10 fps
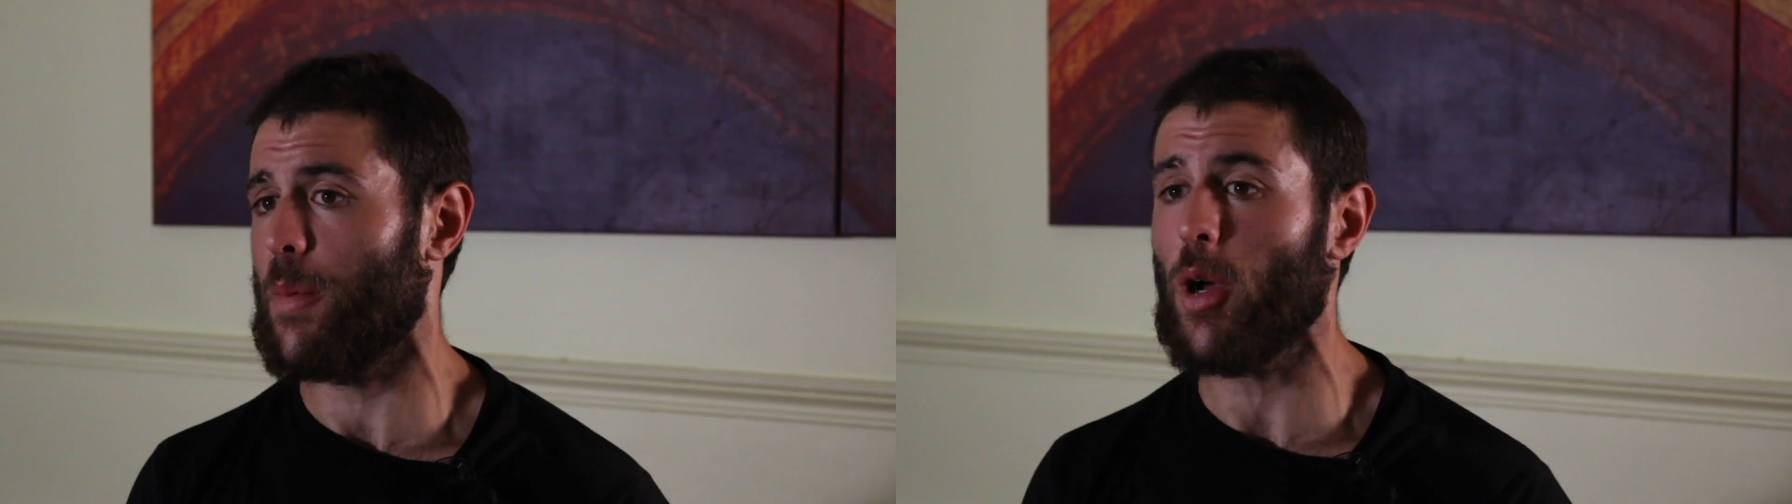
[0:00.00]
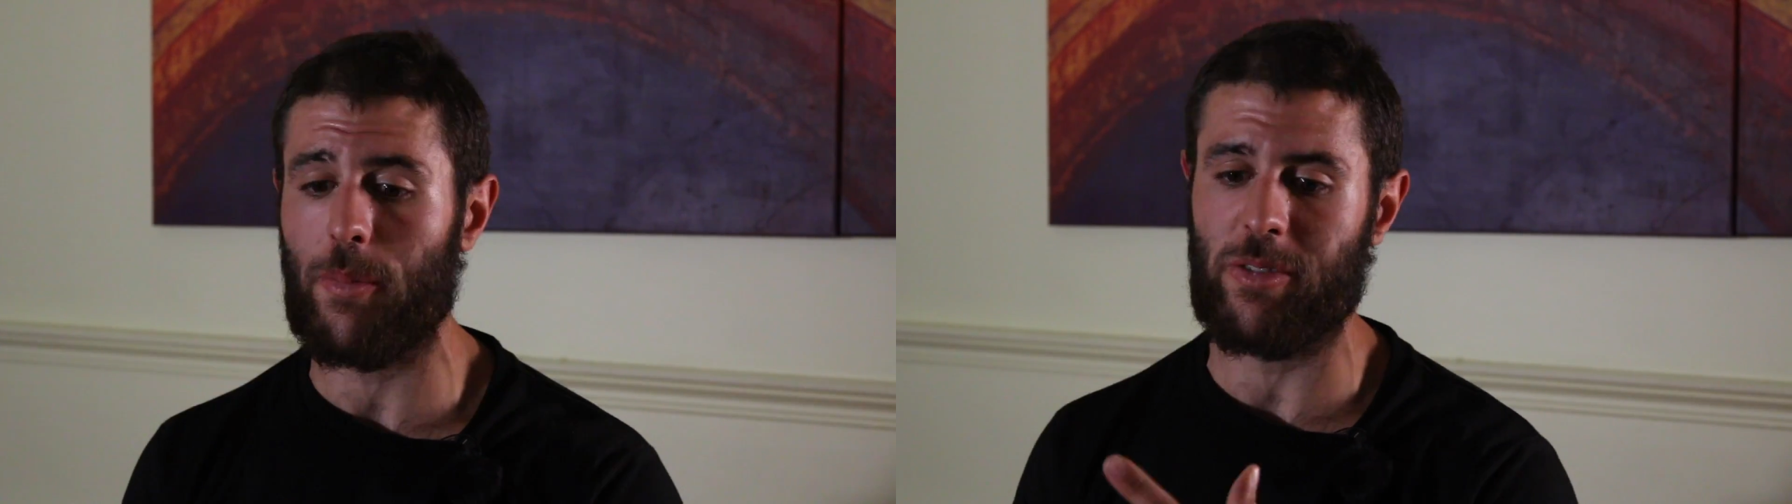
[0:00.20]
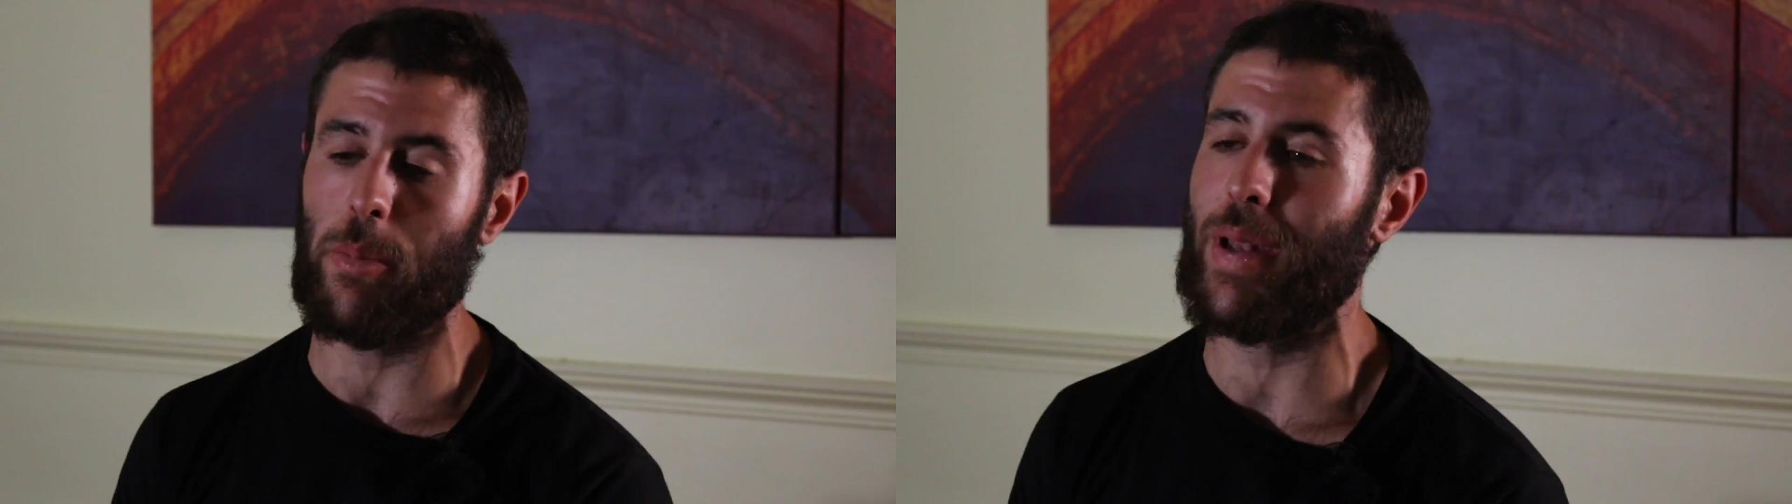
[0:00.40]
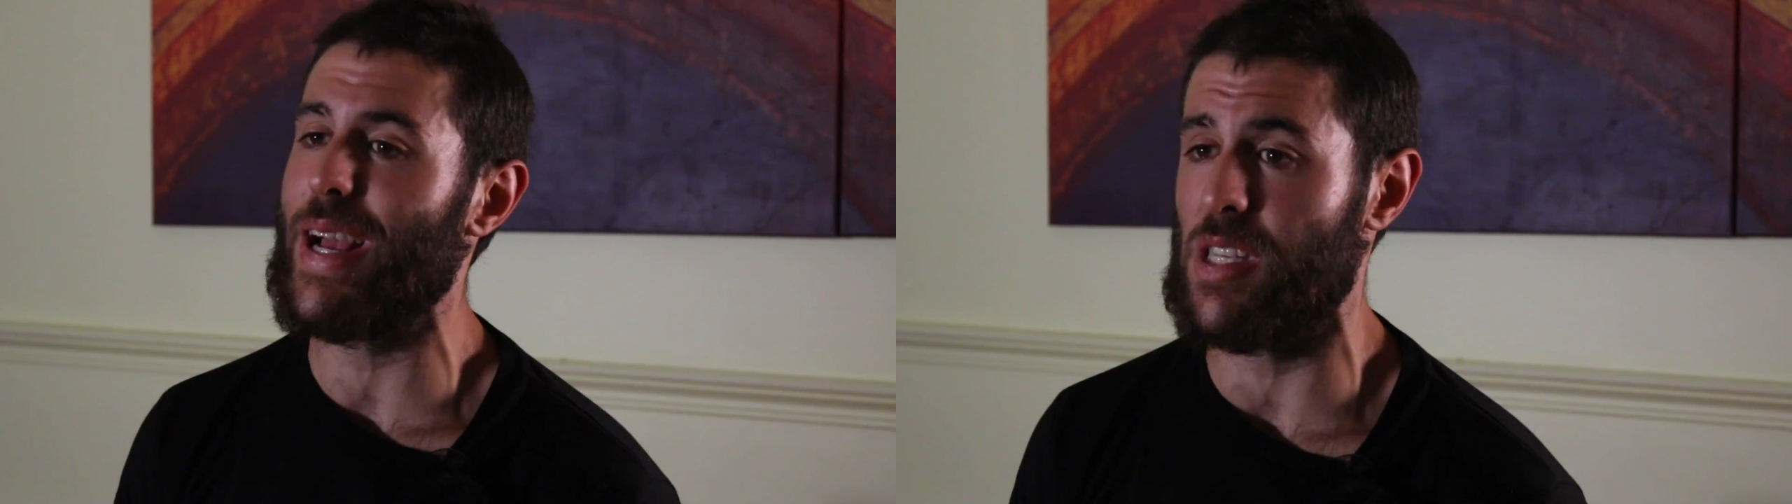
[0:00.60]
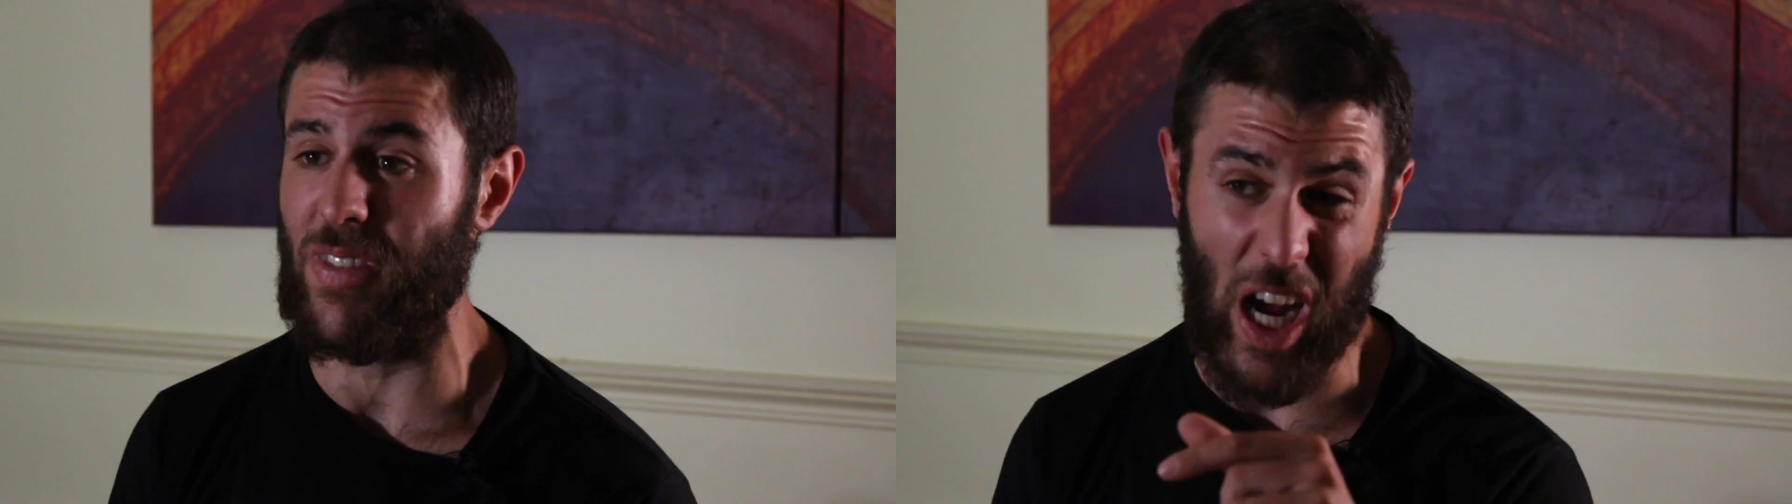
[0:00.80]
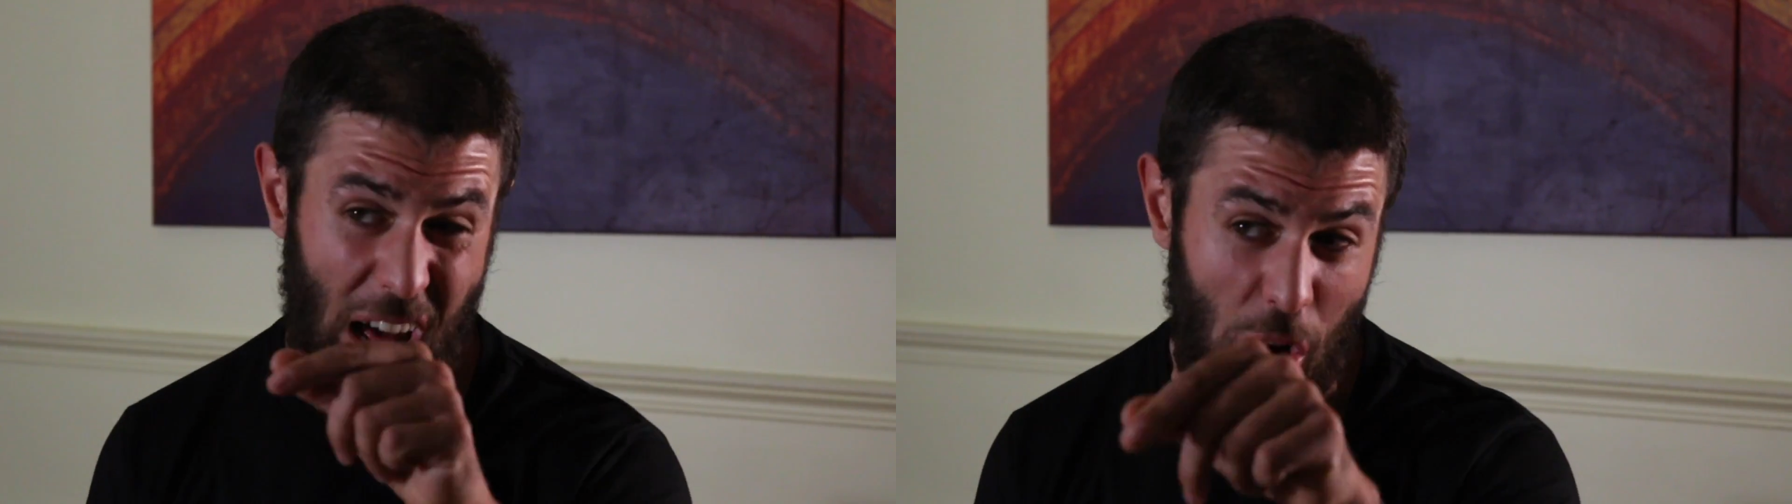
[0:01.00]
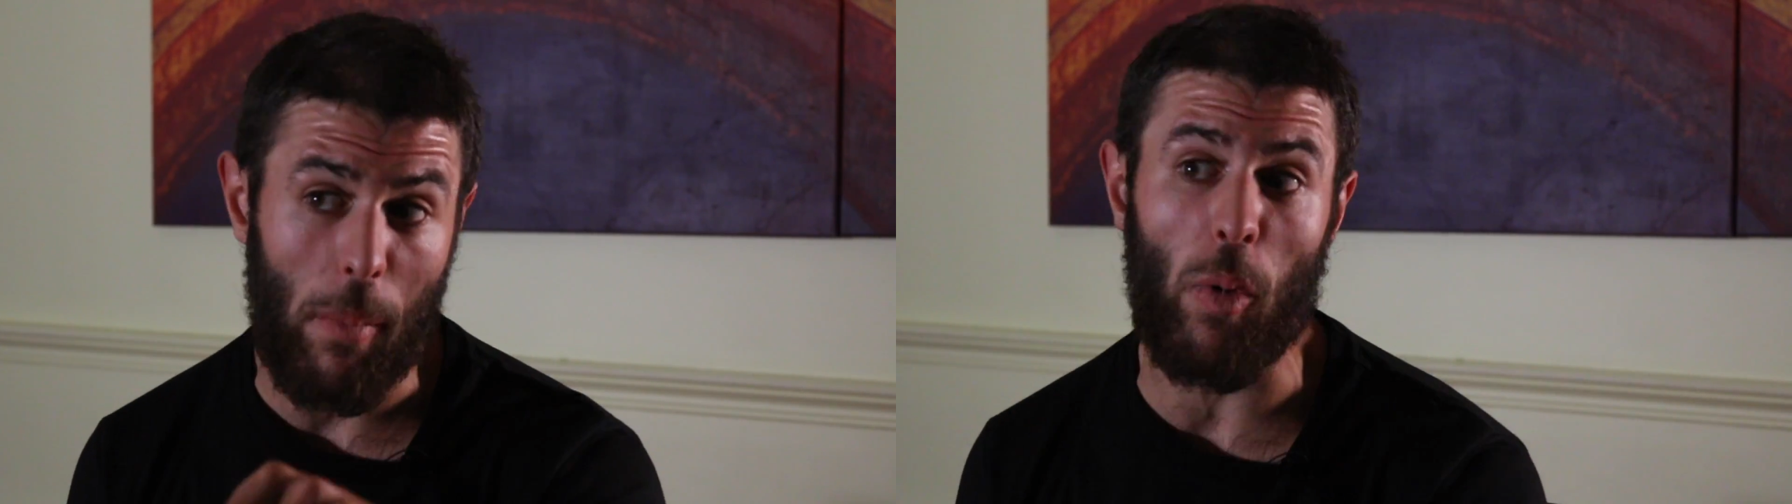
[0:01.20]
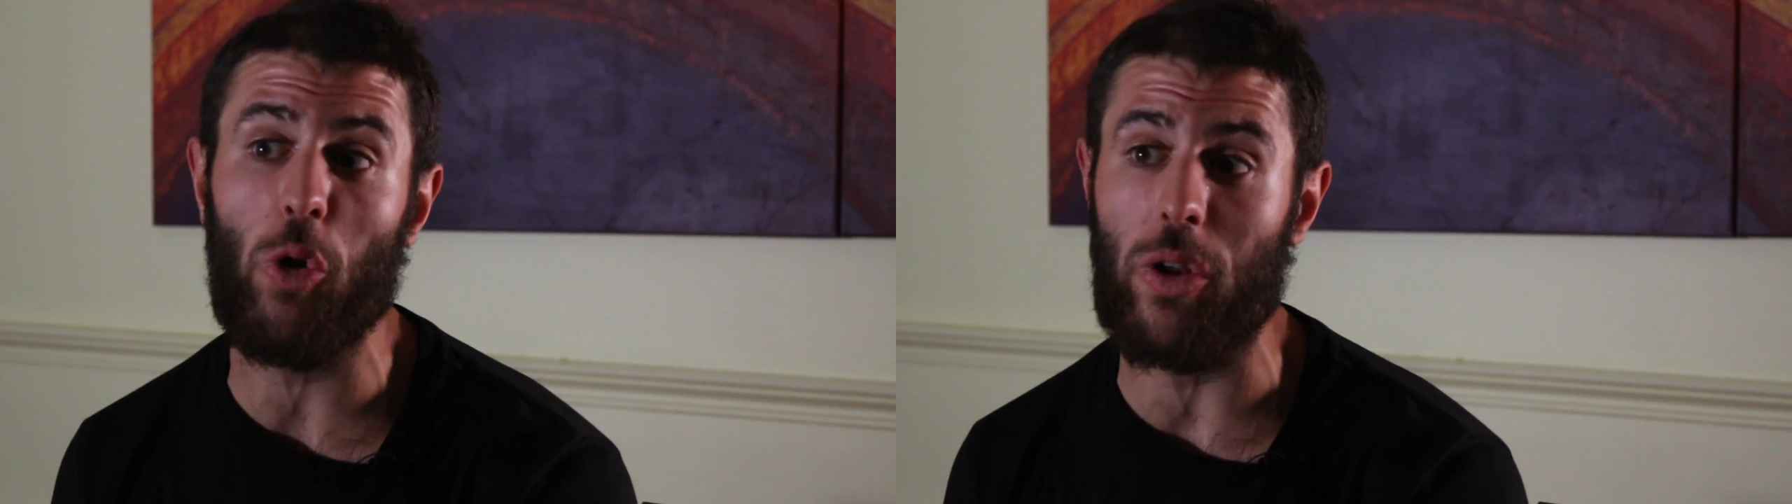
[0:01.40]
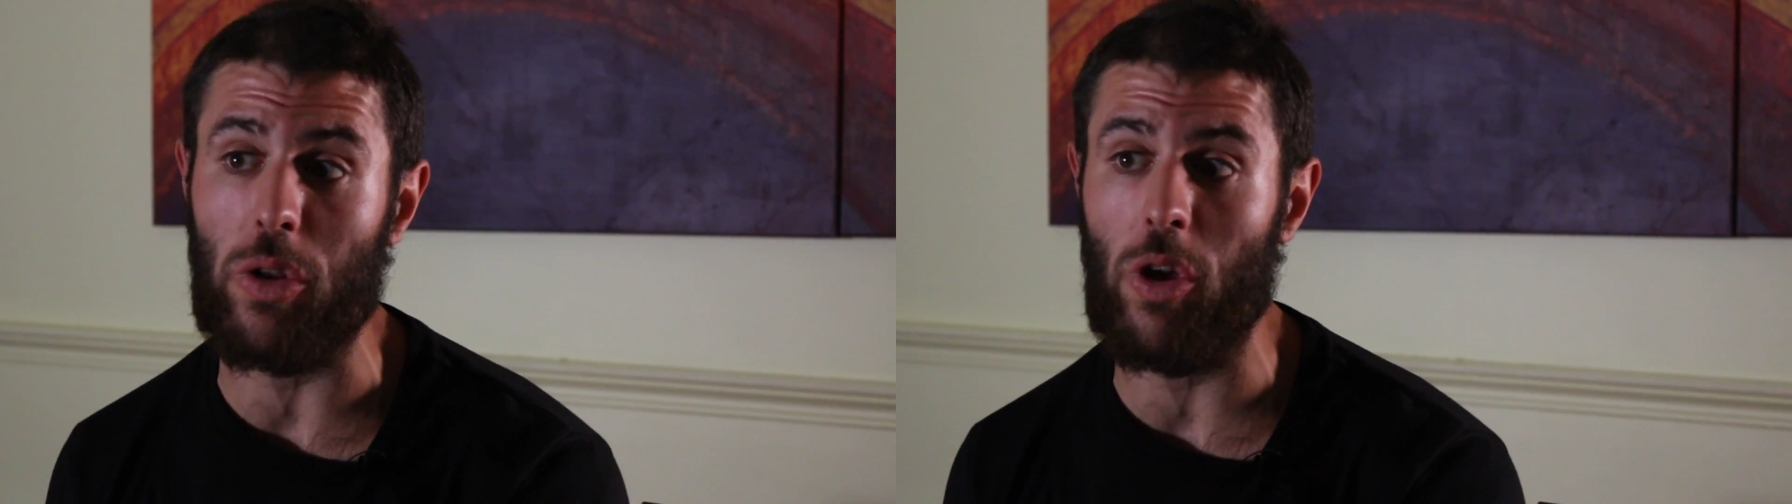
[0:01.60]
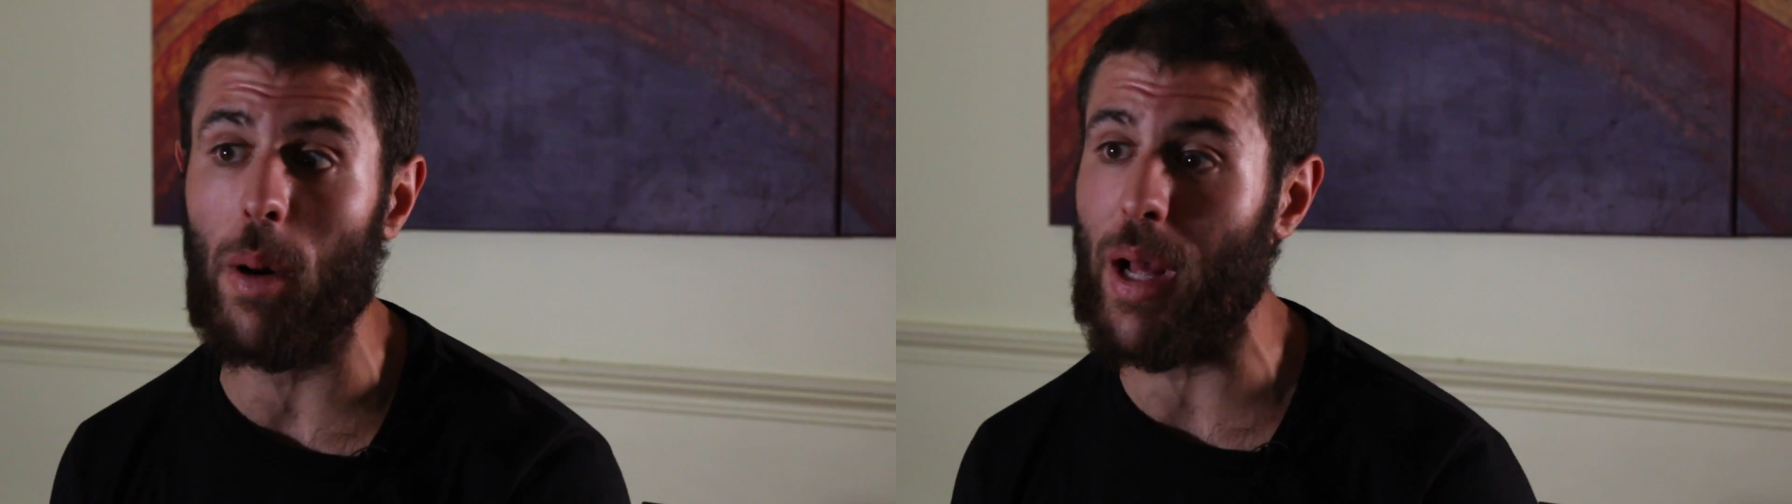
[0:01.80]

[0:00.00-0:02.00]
I'm not coming from a place of like, I know more than you.